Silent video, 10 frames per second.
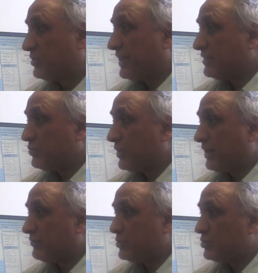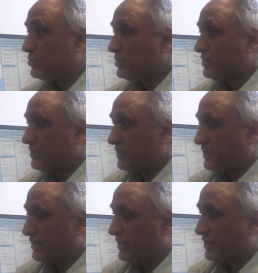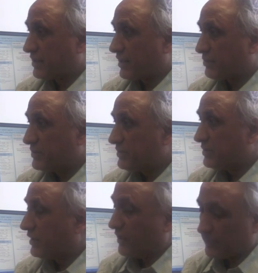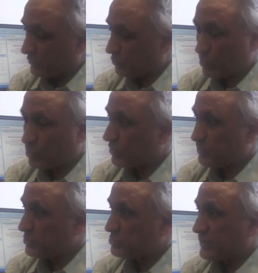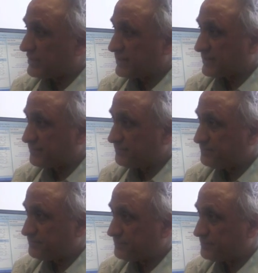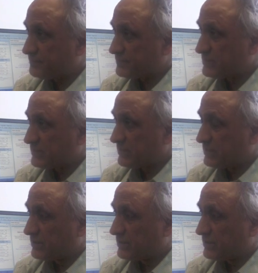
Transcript: Then you will have no carbon and no local pollution either.